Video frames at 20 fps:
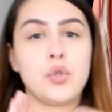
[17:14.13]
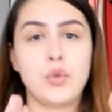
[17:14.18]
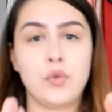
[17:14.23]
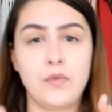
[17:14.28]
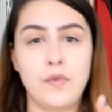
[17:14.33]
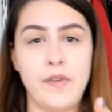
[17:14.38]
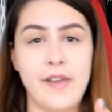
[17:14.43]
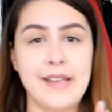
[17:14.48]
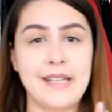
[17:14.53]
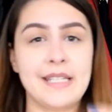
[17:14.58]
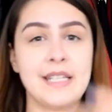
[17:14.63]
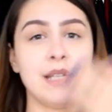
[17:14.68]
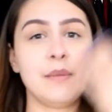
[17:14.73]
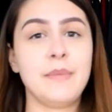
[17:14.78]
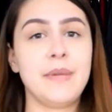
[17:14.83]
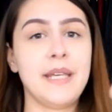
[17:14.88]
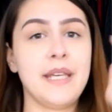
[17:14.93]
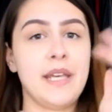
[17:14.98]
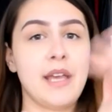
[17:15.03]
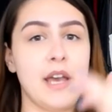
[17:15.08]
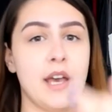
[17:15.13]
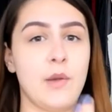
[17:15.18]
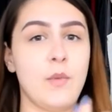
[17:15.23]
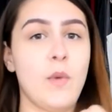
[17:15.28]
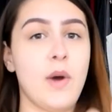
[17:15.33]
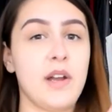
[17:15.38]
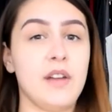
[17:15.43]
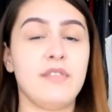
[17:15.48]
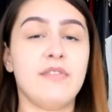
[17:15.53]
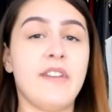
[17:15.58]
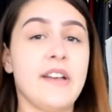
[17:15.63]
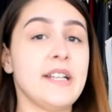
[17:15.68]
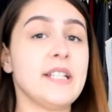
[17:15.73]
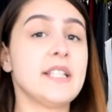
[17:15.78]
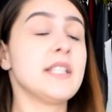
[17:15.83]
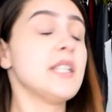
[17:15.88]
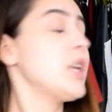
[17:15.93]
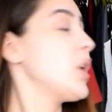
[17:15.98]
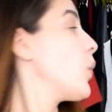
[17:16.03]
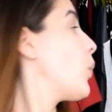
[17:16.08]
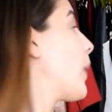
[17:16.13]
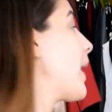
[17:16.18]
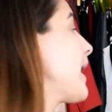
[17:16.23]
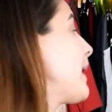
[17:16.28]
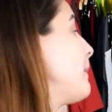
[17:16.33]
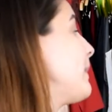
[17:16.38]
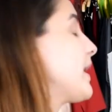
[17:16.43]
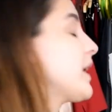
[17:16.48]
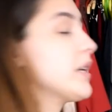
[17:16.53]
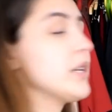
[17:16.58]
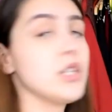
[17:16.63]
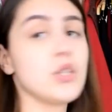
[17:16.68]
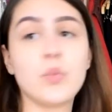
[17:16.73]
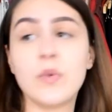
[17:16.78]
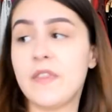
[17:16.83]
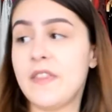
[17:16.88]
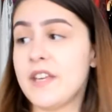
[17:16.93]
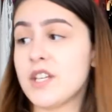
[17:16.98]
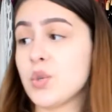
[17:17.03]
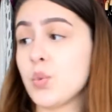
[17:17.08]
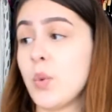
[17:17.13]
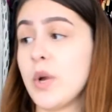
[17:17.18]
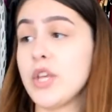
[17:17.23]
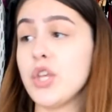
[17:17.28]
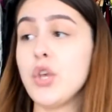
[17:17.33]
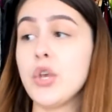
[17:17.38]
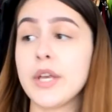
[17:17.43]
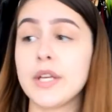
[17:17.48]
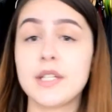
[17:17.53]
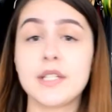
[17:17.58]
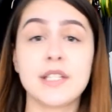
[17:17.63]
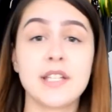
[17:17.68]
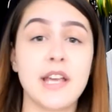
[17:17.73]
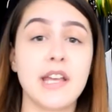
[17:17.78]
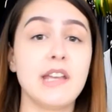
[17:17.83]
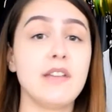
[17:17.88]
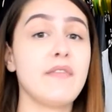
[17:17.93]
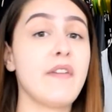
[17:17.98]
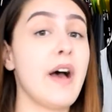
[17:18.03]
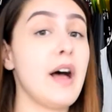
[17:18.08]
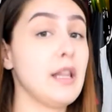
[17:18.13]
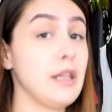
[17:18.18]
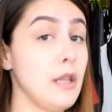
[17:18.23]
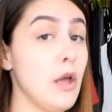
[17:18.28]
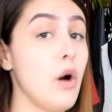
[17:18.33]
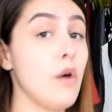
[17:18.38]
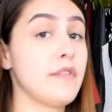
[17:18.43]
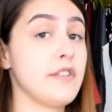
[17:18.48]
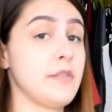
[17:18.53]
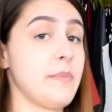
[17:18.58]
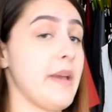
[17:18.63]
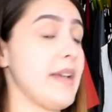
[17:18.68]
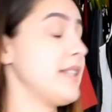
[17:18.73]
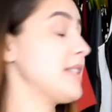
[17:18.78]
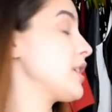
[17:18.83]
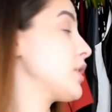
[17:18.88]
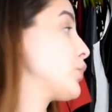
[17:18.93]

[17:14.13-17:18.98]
facing me and one facing away, because with this way you can save a lot of space